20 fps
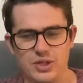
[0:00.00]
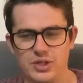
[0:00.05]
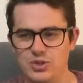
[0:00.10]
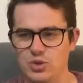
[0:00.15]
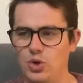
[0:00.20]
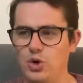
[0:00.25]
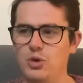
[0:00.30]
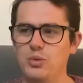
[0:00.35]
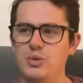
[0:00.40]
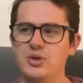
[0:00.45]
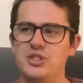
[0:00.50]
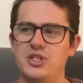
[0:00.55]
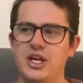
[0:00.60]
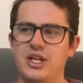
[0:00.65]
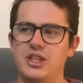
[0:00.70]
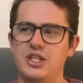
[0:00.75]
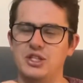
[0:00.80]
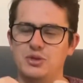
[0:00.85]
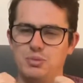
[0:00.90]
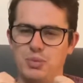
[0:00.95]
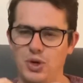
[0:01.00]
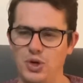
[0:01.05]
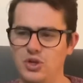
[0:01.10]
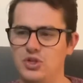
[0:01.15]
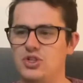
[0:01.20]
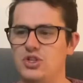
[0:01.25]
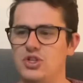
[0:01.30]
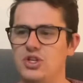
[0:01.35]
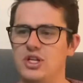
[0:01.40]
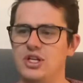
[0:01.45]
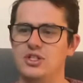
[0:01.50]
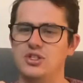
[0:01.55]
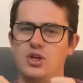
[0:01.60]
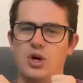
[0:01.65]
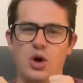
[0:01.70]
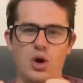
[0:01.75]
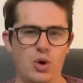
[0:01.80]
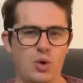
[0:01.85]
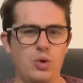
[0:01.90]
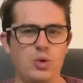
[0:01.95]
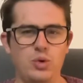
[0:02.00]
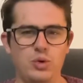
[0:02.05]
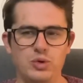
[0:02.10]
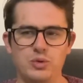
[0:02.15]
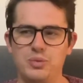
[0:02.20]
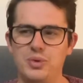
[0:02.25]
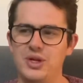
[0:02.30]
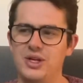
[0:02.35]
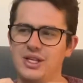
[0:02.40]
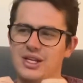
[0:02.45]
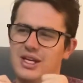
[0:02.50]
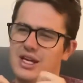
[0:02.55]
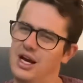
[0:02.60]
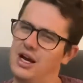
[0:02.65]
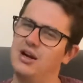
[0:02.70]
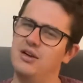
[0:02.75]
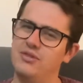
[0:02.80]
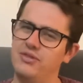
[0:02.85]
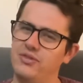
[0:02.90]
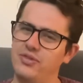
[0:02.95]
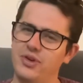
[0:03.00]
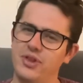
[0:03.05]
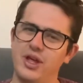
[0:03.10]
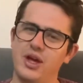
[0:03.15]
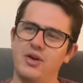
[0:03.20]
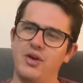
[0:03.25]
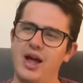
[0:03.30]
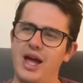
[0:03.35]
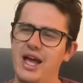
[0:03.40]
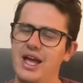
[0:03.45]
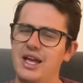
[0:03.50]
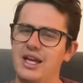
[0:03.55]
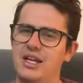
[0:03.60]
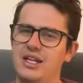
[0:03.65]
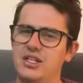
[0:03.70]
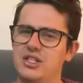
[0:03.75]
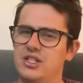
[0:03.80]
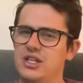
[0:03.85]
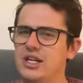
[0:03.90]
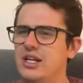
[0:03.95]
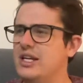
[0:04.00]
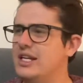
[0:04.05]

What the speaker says: It's almost like this person is old but young for their age.